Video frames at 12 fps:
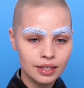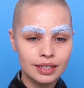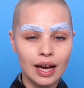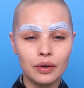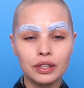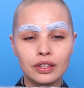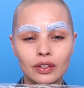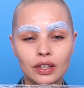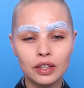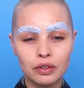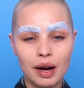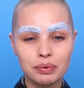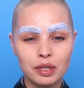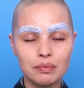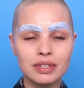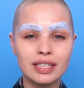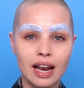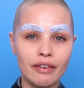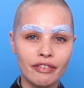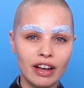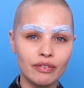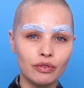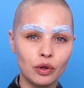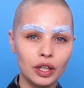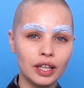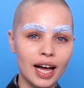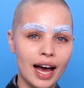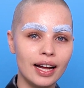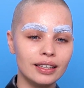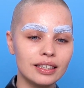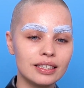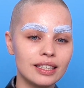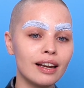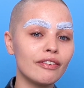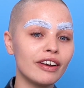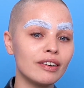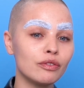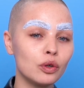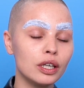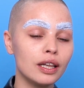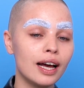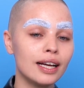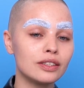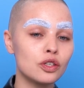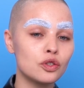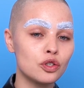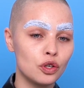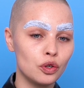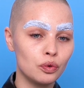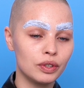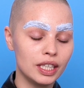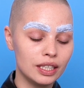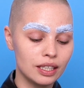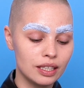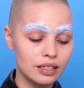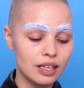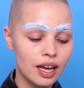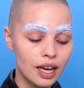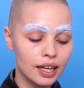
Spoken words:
Now, you're going to grab some cellophane foil, and the cellophane foil has 2 reasons.